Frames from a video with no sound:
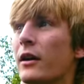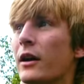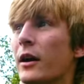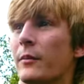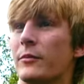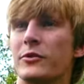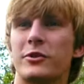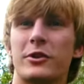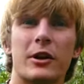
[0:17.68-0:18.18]

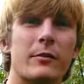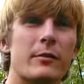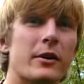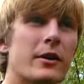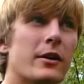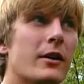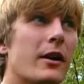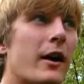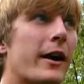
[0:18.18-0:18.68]
I'm just gonna
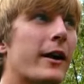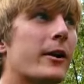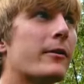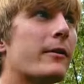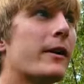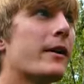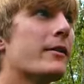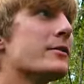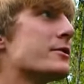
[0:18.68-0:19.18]
be hiking
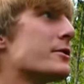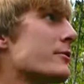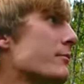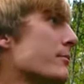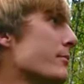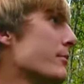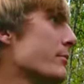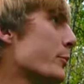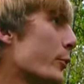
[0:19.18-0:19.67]
around
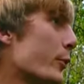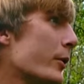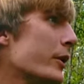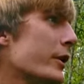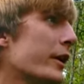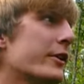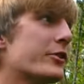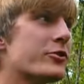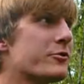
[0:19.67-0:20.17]
some pretty
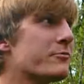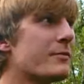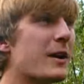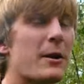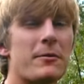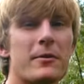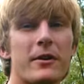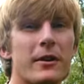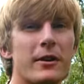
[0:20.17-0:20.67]
nature,
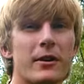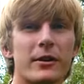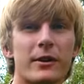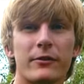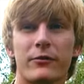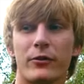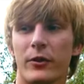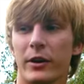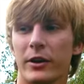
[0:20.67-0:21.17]
not really
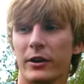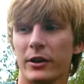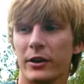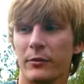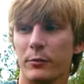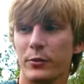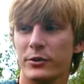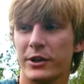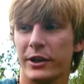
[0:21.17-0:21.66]
looking for anything
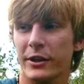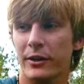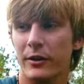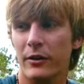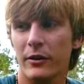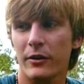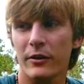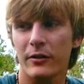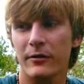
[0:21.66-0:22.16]
in
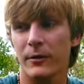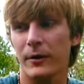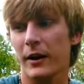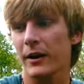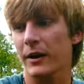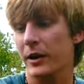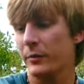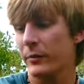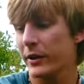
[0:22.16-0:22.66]
particular. We're
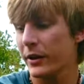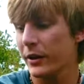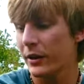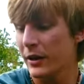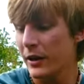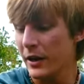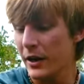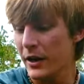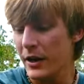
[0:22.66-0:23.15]
not gonna be
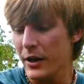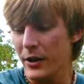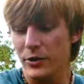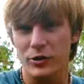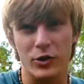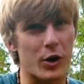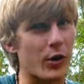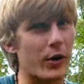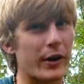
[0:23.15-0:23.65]

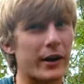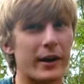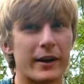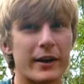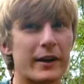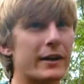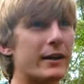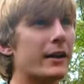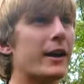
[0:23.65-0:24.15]

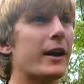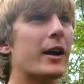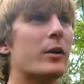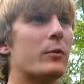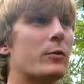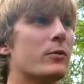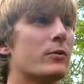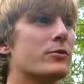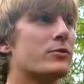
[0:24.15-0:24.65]
targeting any
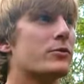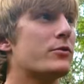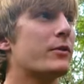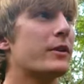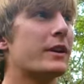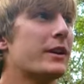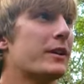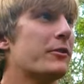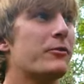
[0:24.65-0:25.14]
animals or
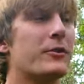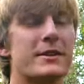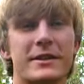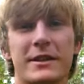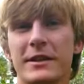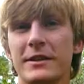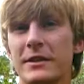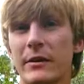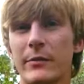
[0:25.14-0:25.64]
doing it. If we
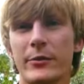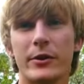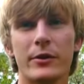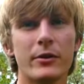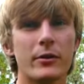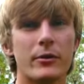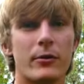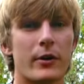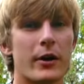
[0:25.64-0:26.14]
see
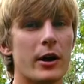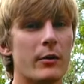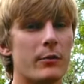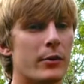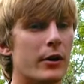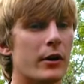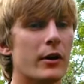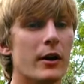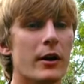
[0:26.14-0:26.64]
something, great,
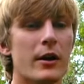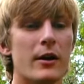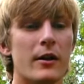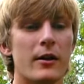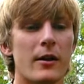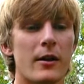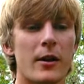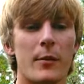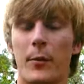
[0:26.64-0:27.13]
but
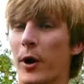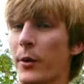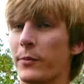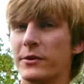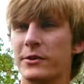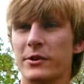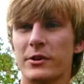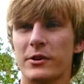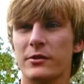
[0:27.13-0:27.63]
the
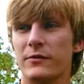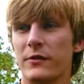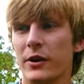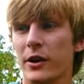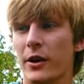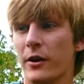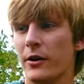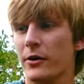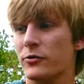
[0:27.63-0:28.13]
purpose of this
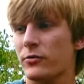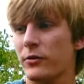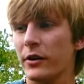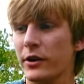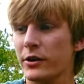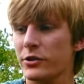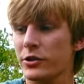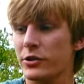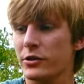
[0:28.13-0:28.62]
video is
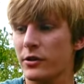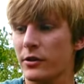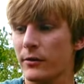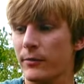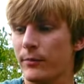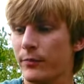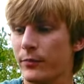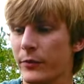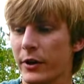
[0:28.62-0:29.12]
really just to
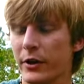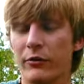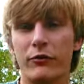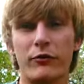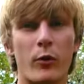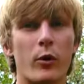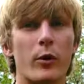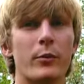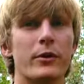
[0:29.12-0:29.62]

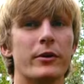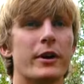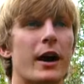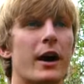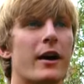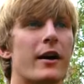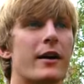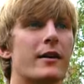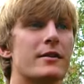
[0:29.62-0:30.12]
inform you
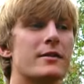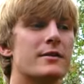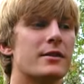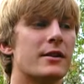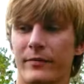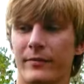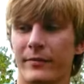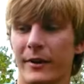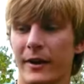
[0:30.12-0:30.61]
guys
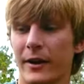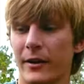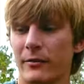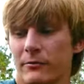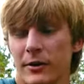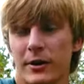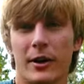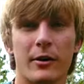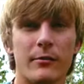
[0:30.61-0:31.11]

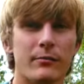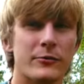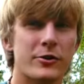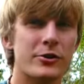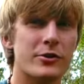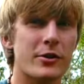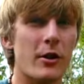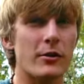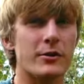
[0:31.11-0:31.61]
and, you know,
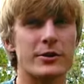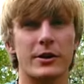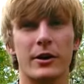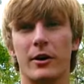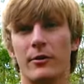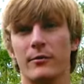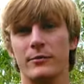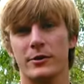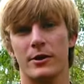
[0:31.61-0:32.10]
just talk to
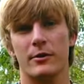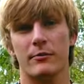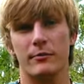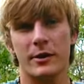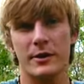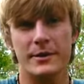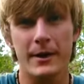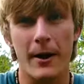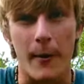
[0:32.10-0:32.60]
y'all. So
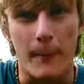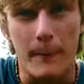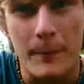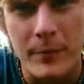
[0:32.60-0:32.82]
let's go.